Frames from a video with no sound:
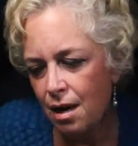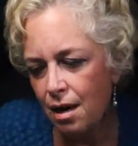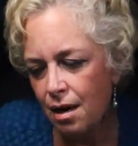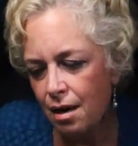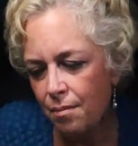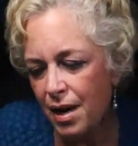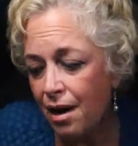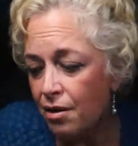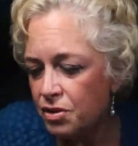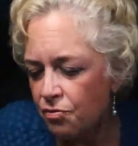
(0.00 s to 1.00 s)
Um, I
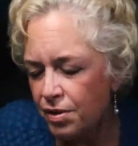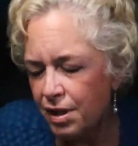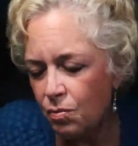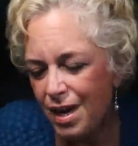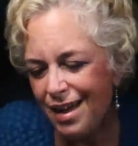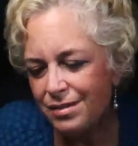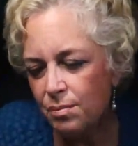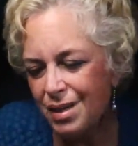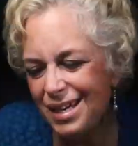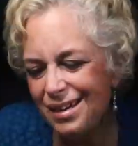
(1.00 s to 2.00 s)
also feel like we have
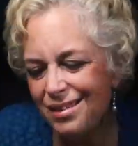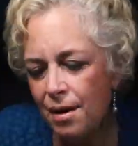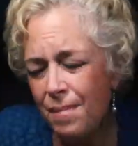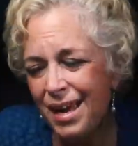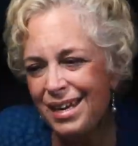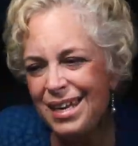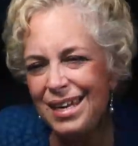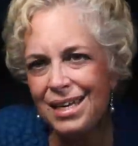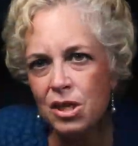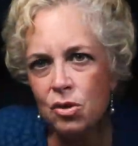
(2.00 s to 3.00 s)
somebody here that may
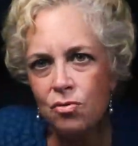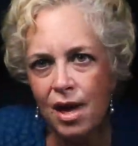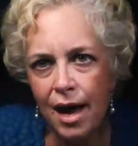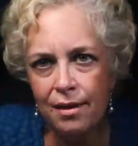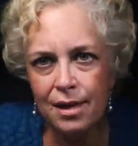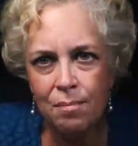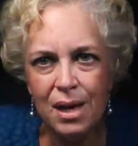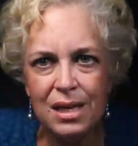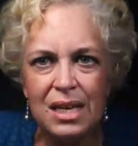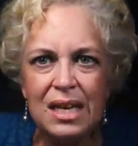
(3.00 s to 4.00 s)
need to do that. They
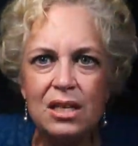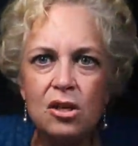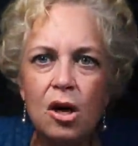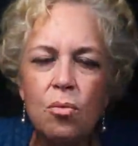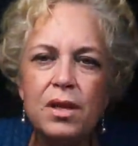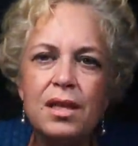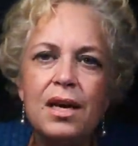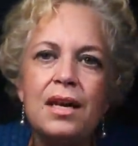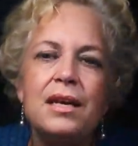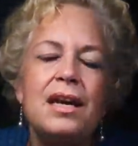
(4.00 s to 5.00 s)
may need to go
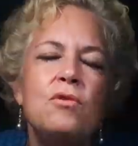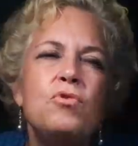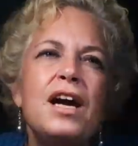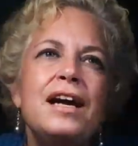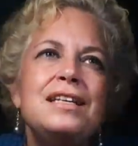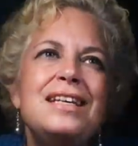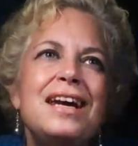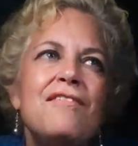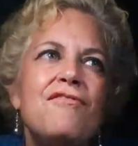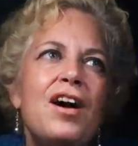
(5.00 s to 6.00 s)
within and re
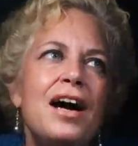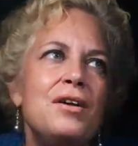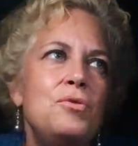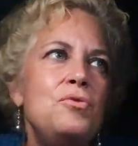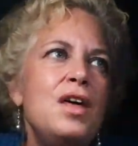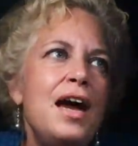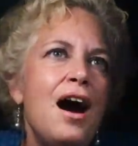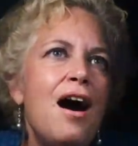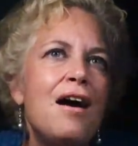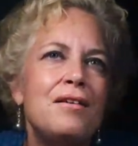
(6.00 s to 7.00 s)
identify who they
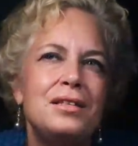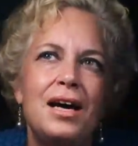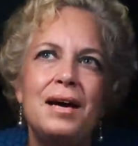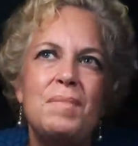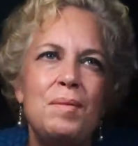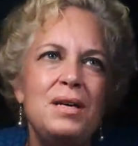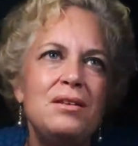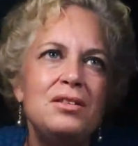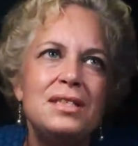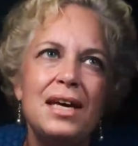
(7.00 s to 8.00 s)
are. Time, maybe
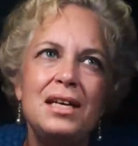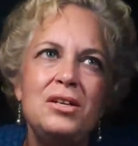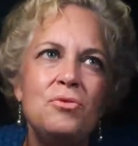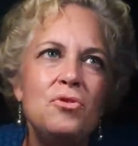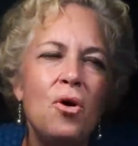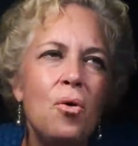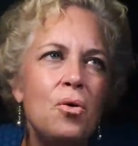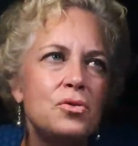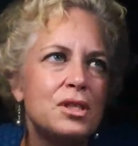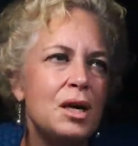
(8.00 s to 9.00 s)
they're setting new
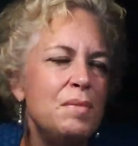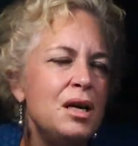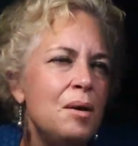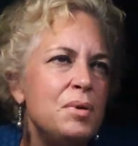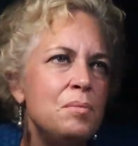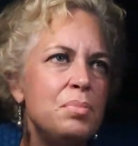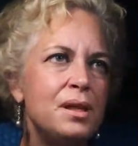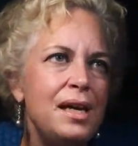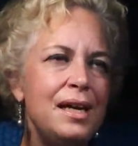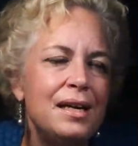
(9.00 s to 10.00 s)
goals, coming up with a
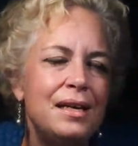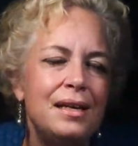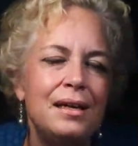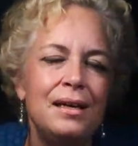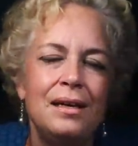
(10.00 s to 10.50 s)
plan,